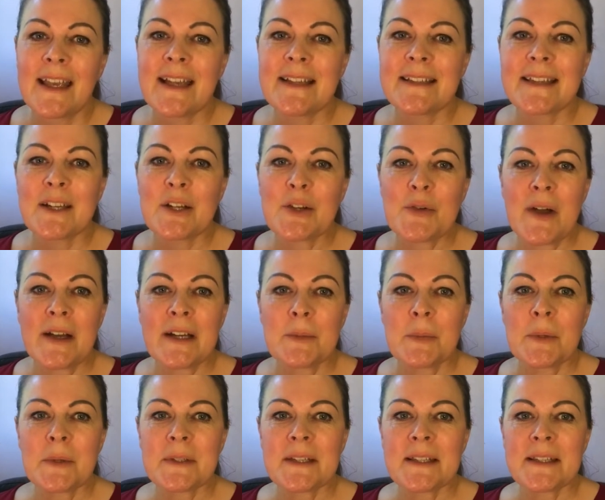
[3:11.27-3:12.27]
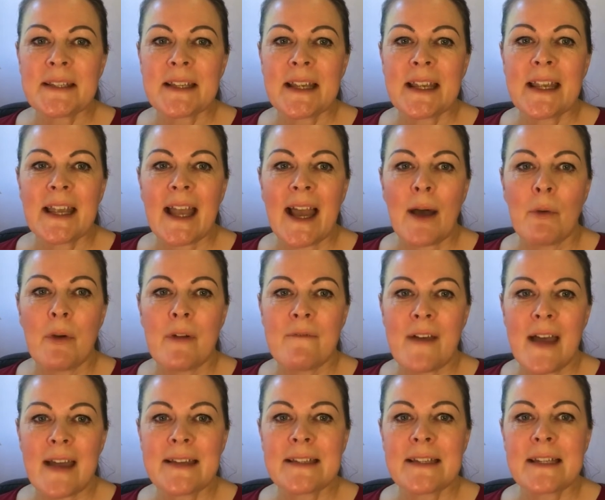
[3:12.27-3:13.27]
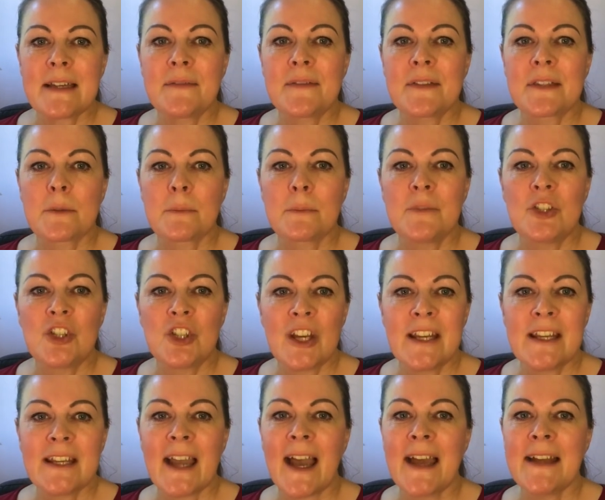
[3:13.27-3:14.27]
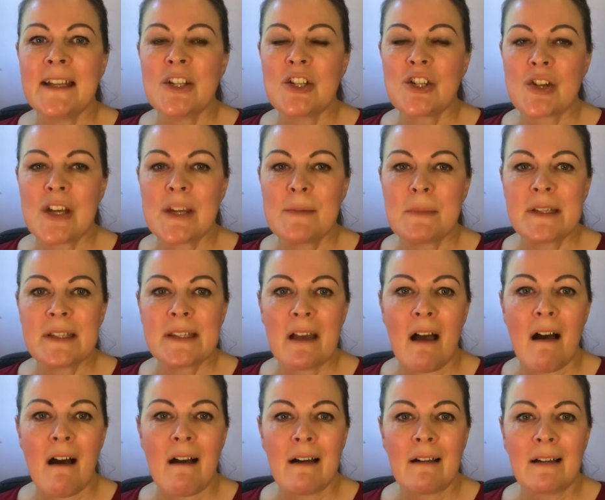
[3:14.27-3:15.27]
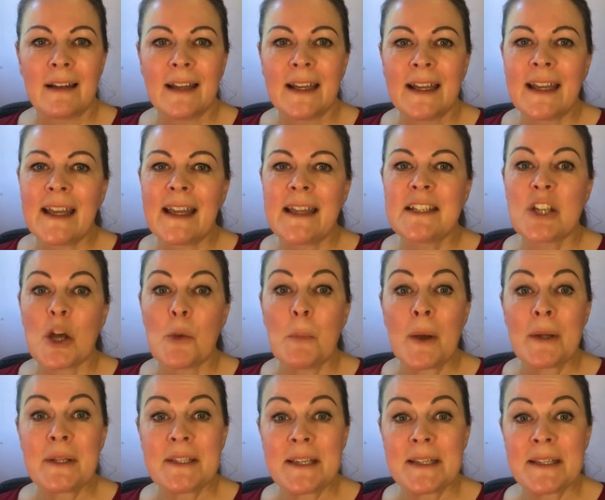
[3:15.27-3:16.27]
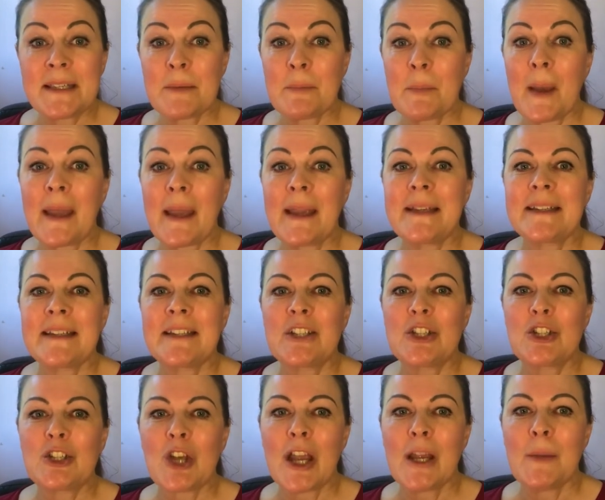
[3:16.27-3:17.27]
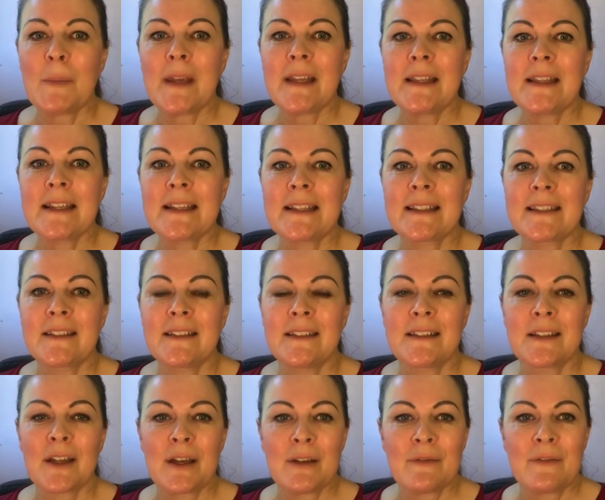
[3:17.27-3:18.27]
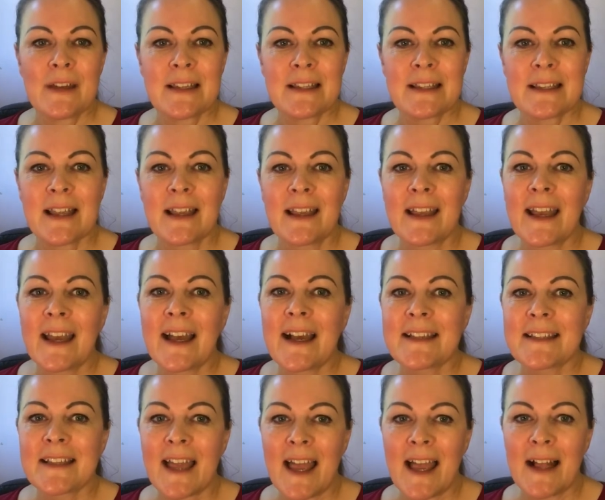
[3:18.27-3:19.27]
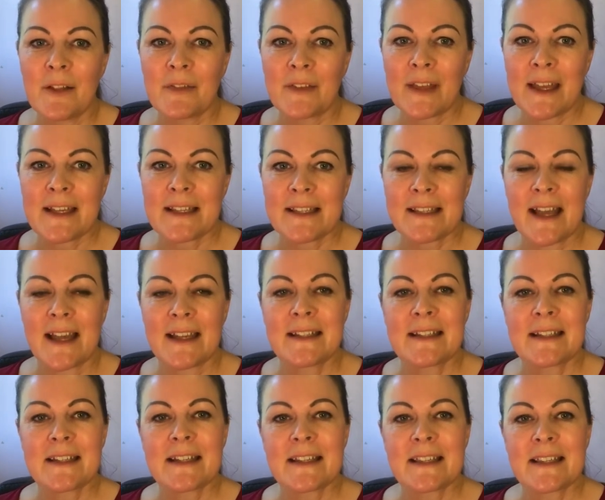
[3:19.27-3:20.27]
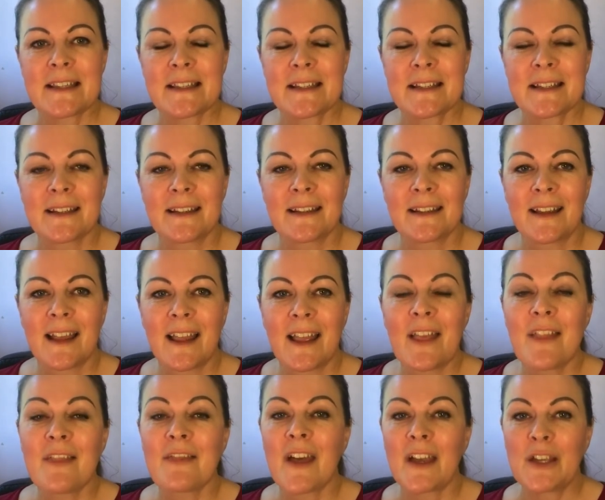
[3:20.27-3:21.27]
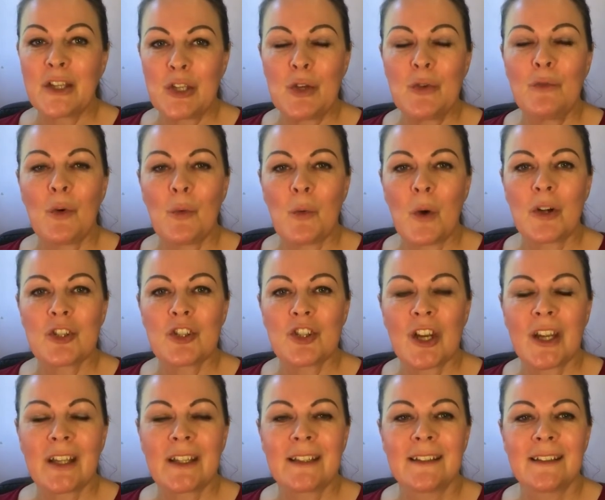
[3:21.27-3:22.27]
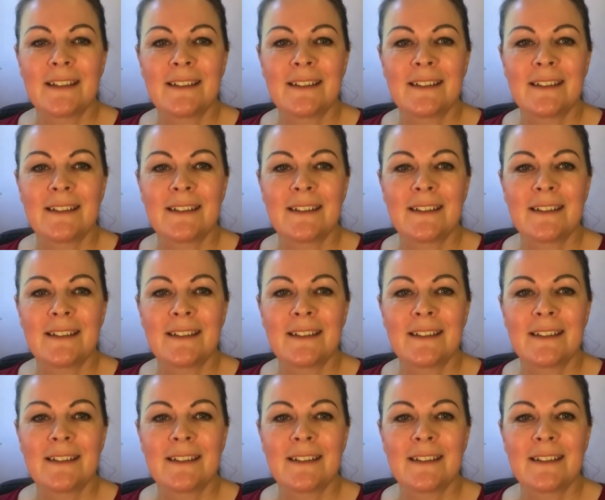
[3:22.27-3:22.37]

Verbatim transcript: It's incredible to see how effective some gene guided treatments are and to participate in shaping this service as a healthcare scientist. Thank you for watching.